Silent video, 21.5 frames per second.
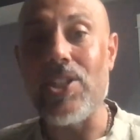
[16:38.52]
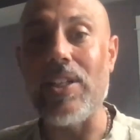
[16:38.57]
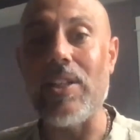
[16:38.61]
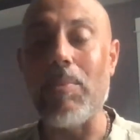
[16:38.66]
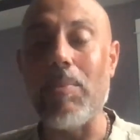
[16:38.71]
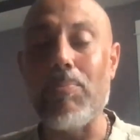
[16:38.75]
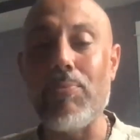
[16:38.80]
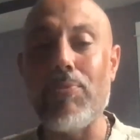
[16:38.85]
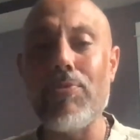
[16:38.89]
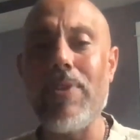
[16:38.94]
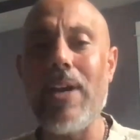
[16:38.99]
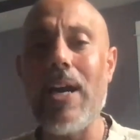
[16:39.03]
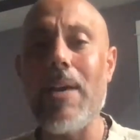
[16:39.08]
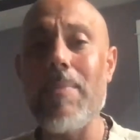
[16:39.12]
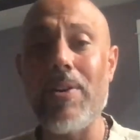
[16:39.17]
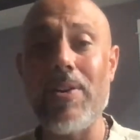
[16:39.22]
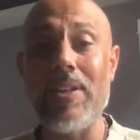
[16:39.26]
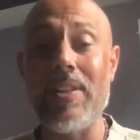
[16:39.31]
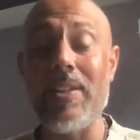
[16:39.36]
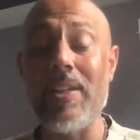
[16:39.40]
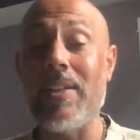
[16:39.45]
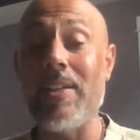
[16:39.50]
the
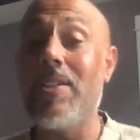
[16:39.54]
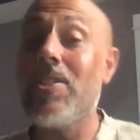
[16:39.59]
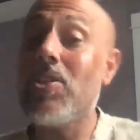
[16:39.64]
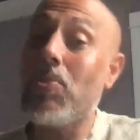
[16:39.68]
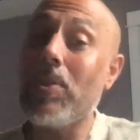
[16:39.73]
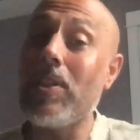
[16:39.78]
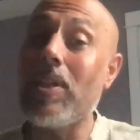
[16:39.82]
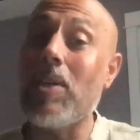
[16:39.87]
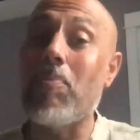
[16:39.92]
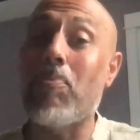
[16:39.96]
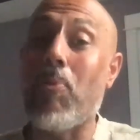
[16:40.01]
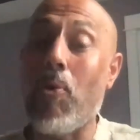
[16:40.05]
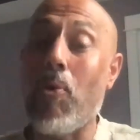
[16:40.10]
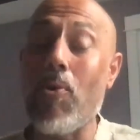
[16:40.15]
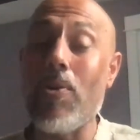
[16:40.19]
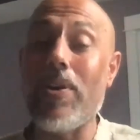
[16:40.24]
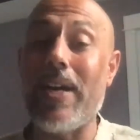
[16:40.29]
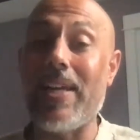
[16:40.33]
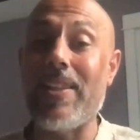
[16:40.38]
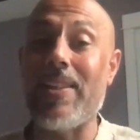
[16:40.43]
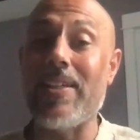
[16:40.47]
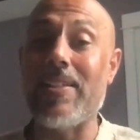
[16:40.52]
primary thing, and it's really
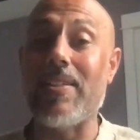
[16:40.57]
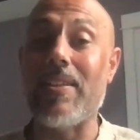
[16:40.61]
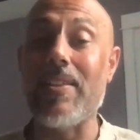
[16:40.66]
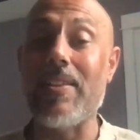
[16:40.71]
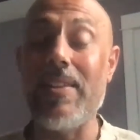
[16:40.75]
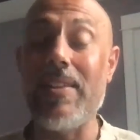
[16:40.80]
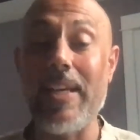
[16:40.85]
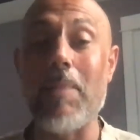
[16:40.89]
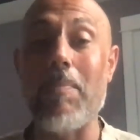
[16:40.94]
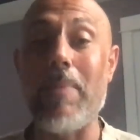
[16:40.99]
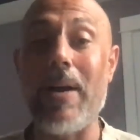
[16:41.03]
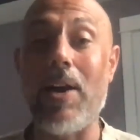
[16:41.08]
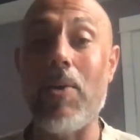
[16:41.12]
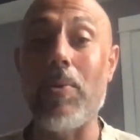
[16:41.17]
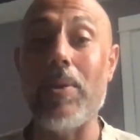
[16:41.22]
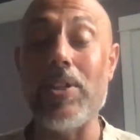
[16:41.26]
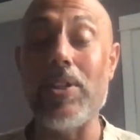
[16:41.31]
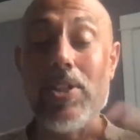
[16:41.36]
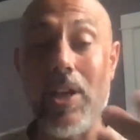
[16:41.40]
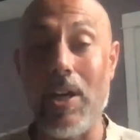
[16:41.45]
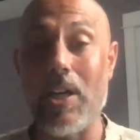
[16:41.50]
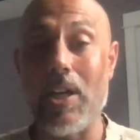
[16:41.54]
important, I think, to think about when
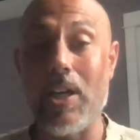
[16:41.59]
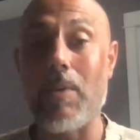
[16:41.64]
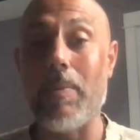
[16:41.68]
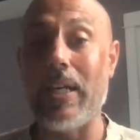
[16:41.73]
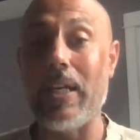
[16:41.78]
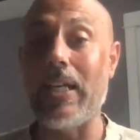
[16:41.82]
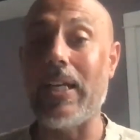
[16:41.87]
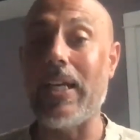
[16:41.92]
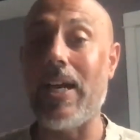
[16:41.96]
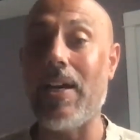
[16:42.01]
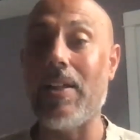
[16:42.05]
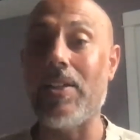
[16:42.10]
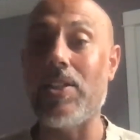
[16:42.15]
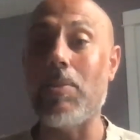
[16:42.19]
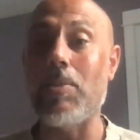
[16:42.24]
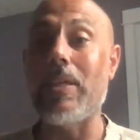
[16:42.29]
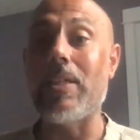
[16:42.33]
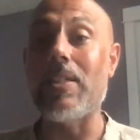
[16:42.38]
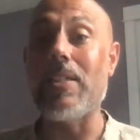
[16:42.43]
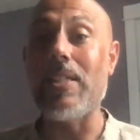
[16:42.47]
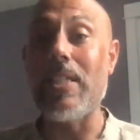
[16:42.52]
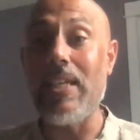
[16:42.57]
we talk about ecology,
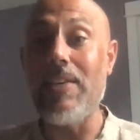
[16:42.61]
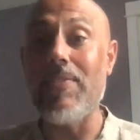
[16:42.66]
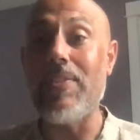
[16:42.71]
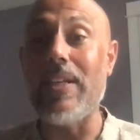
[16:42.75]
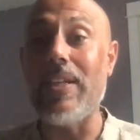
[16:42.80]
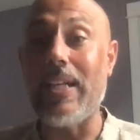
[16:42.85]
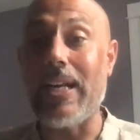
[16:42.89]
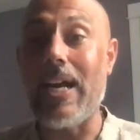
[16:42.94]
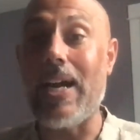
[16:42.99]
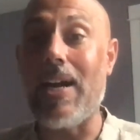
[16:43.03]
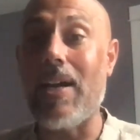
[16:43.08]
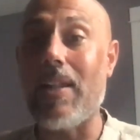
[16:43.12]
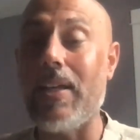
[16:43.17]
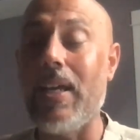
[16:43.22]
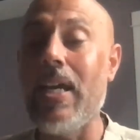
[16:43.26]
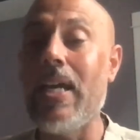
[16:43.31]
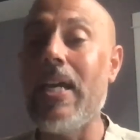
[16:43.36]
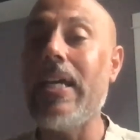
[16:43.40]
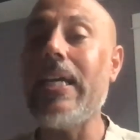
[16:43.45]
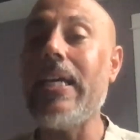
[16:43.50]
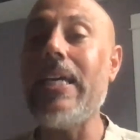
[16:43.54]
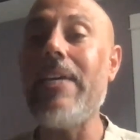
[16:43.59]
because even
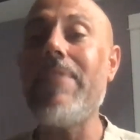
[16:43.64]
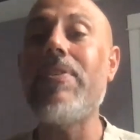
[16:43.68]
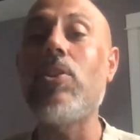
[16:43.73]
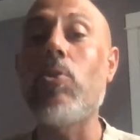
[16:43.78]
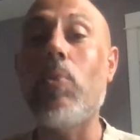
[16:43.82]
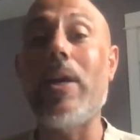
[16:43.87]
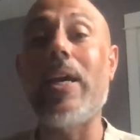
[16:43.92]
the way